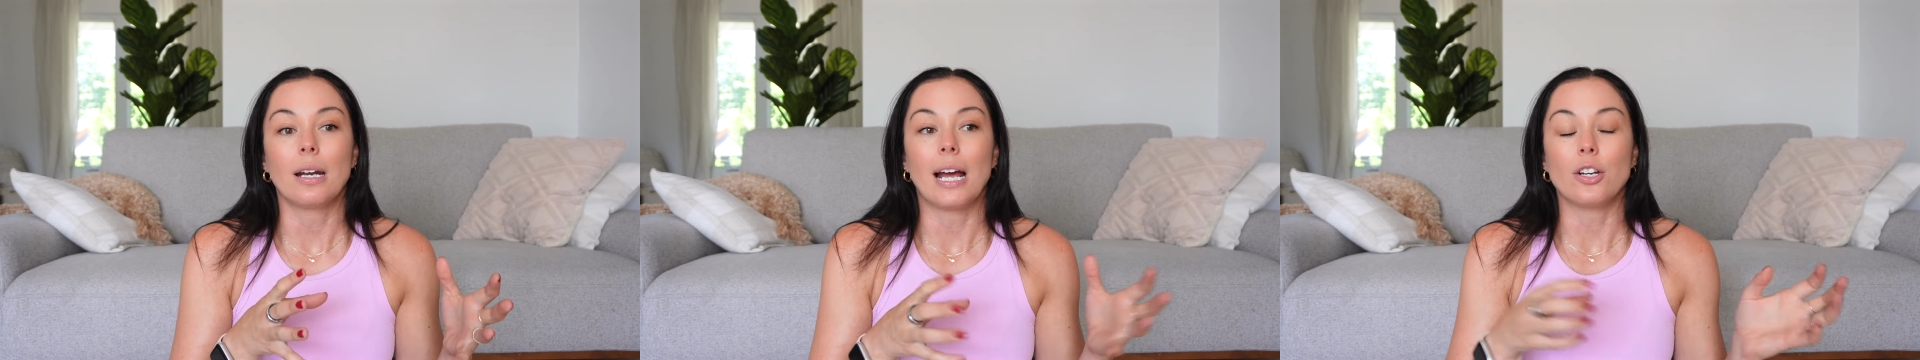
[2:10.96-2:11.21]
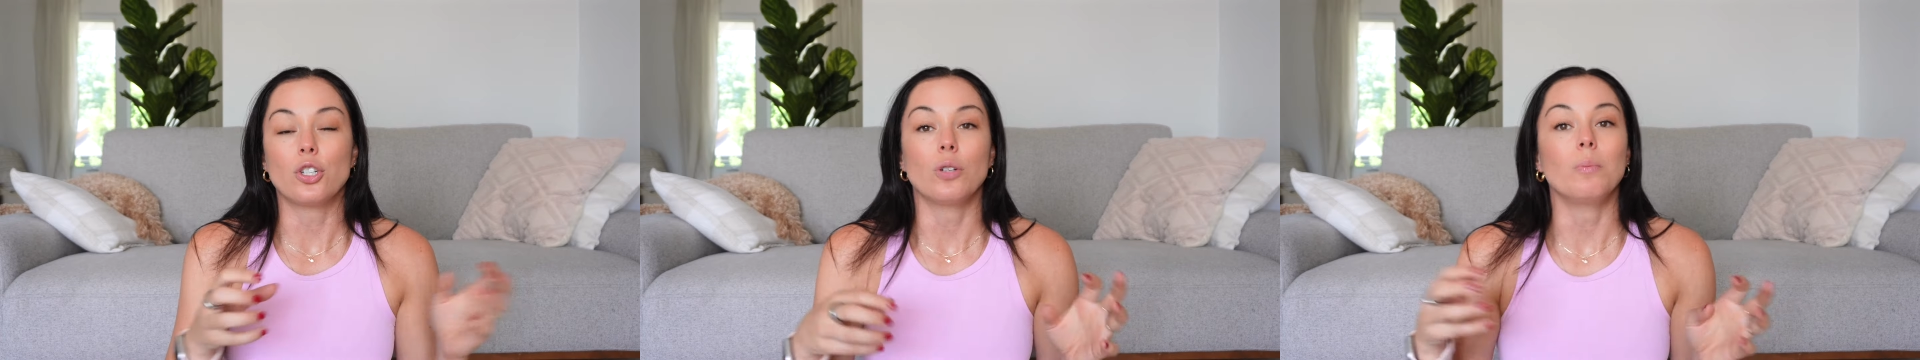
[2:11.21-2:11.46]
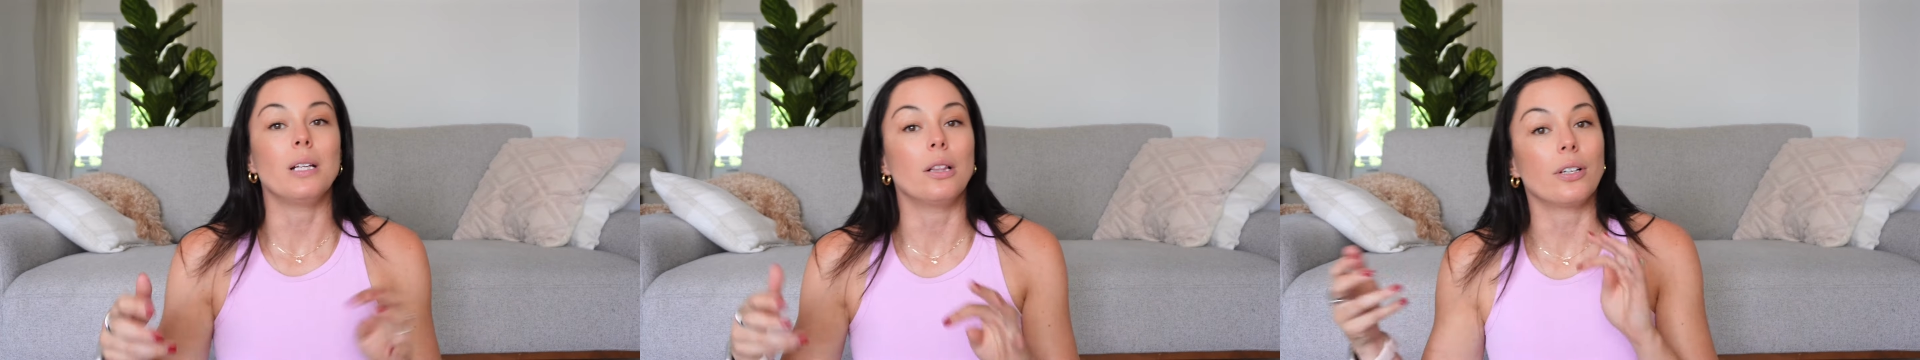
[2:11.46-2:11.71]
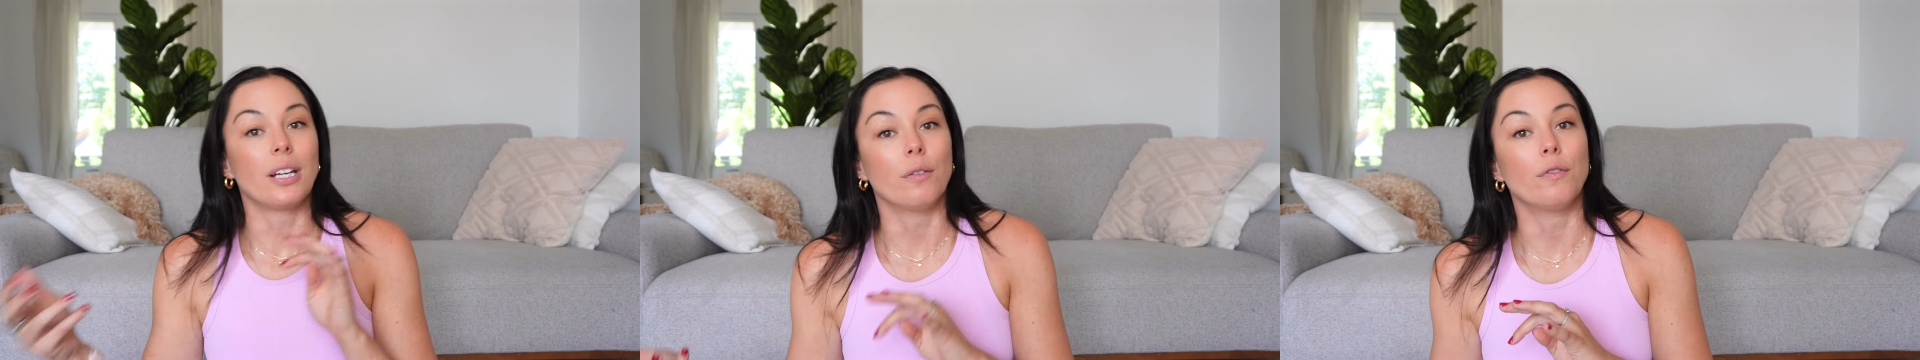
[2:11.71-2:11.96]
I should be
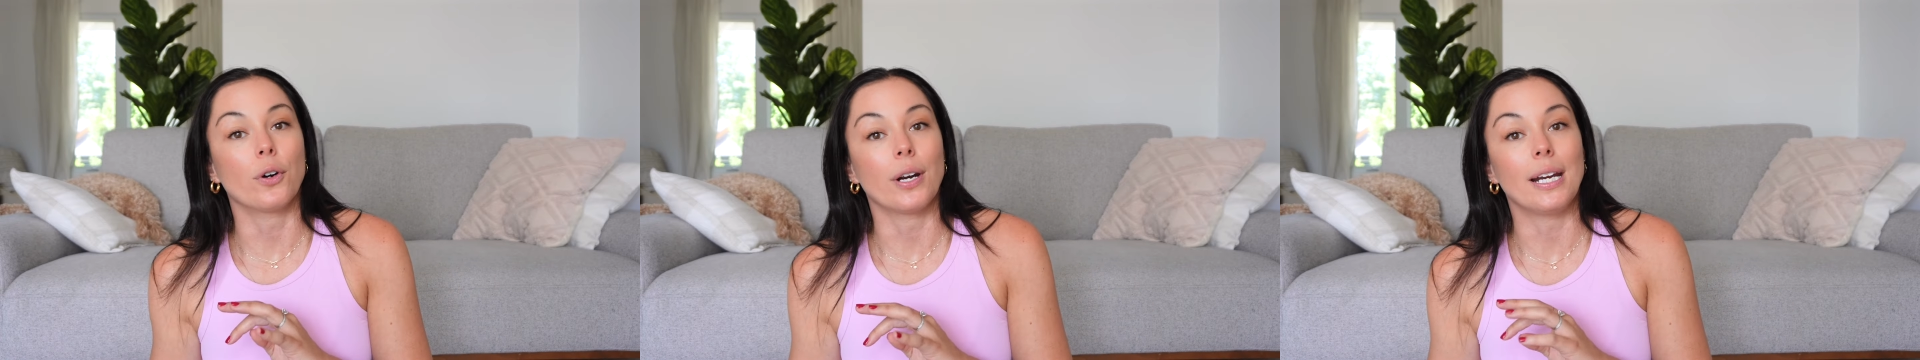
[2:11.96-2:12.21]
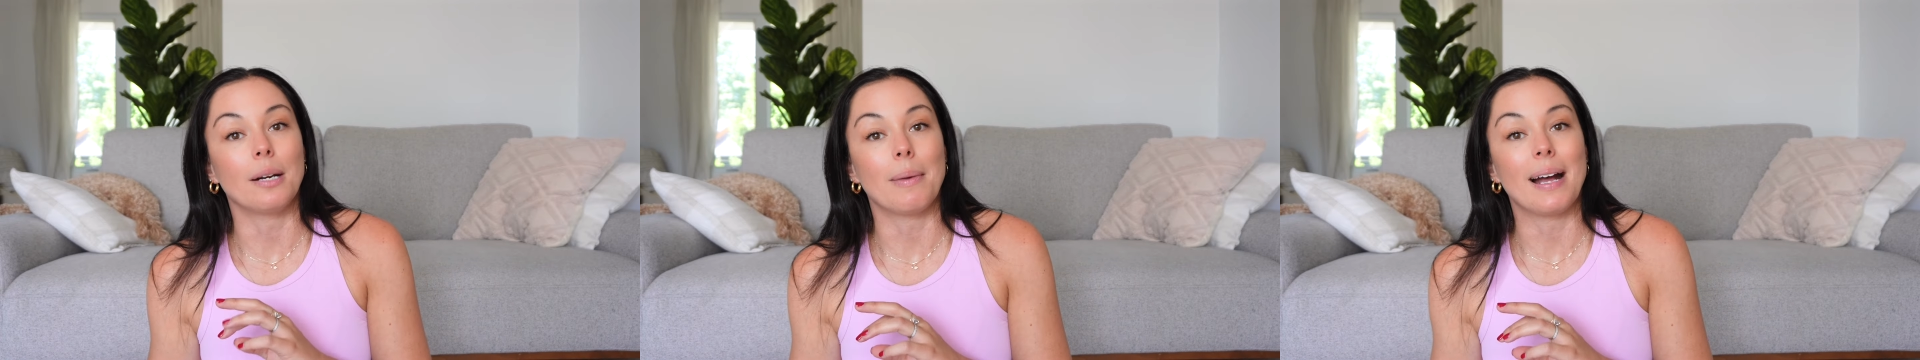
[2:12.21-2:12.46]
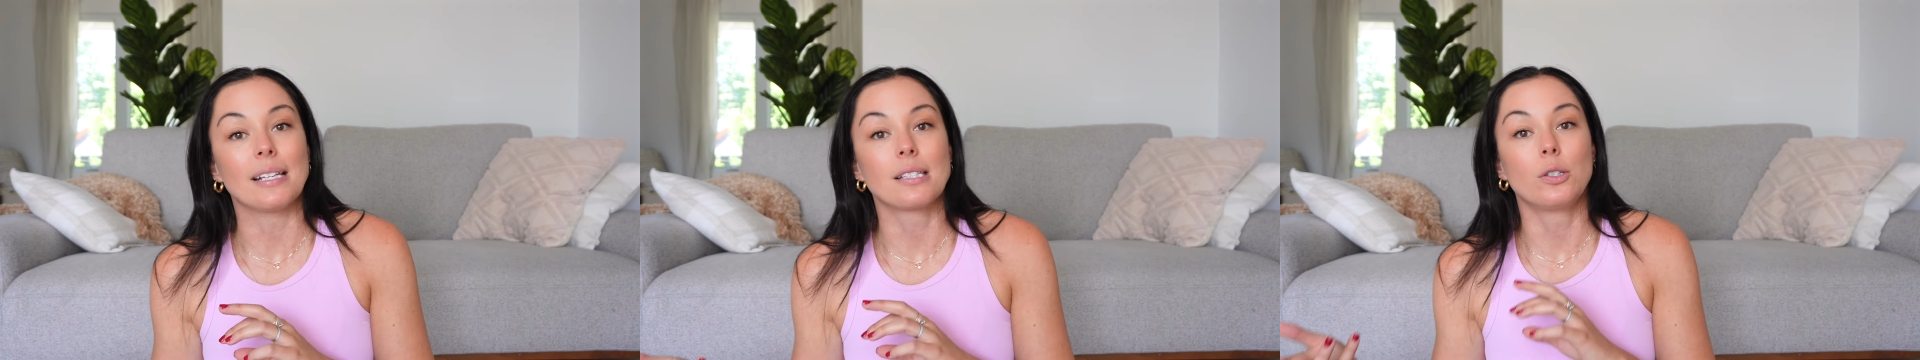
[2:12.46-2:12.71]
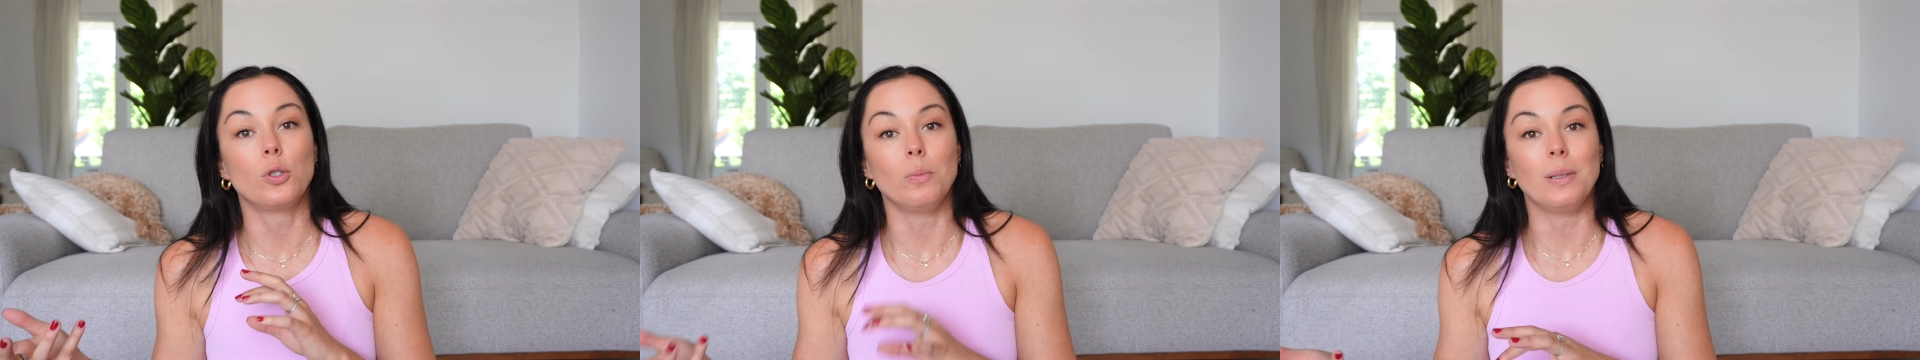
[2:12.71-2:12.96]
looking for in a
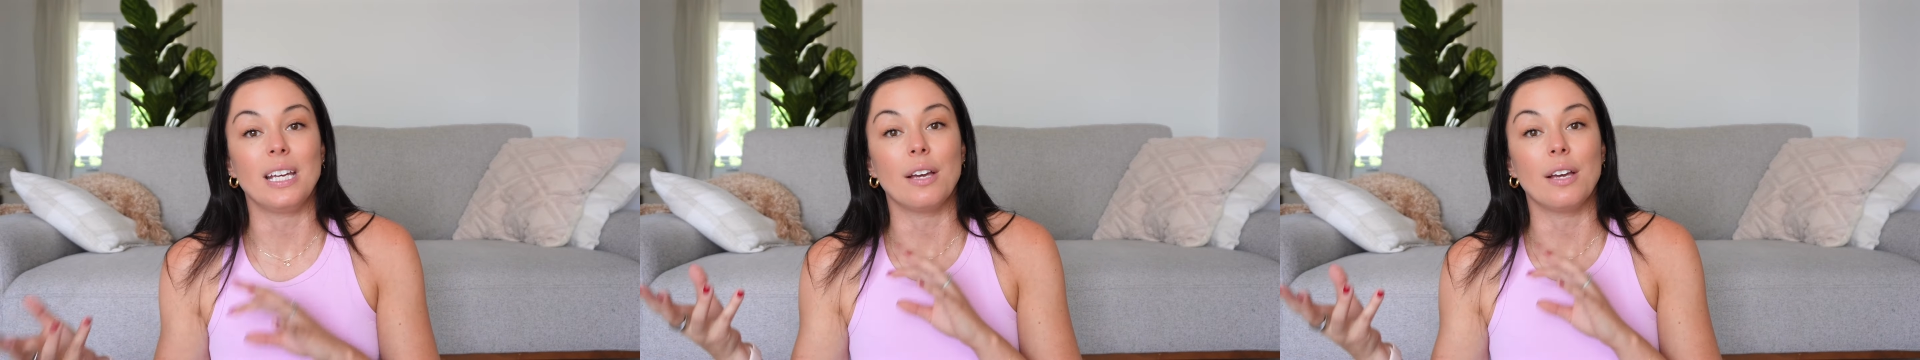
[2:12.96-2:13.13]
mask to be